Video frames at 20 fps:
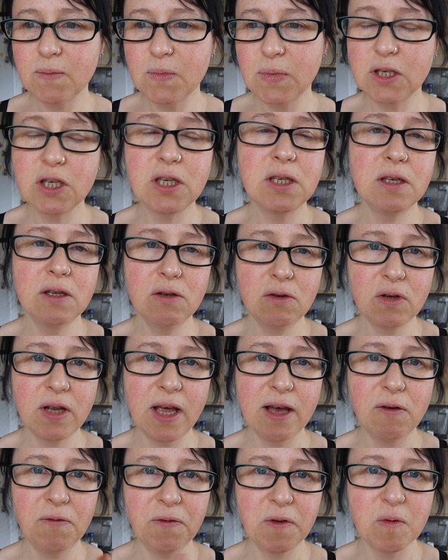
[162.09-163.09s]
She's in good
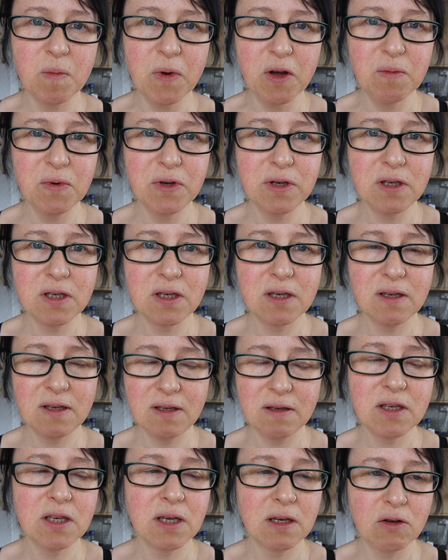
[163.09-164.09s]
health at the moment.
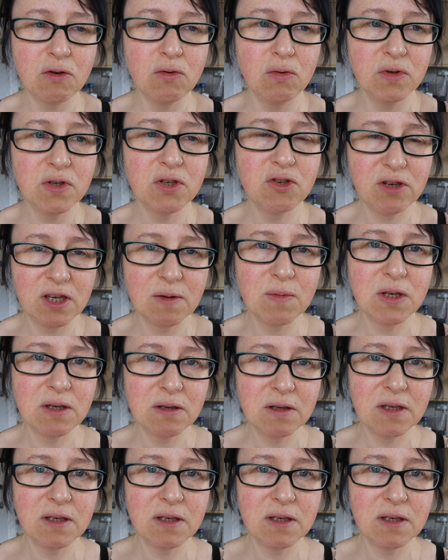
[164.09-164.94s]
She had a course of treatment.